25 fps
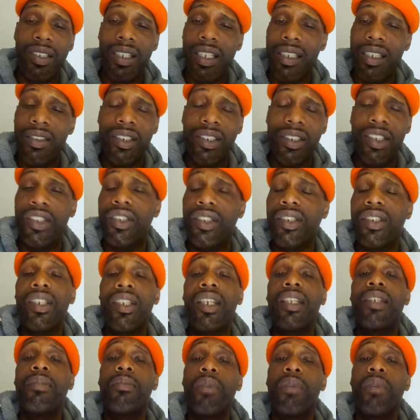This is
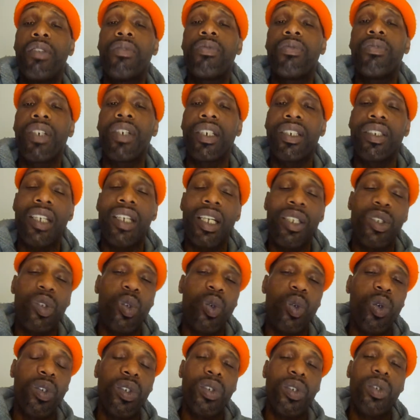silly motherfuckers I
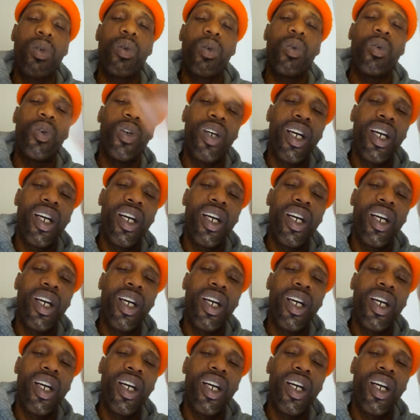talk to.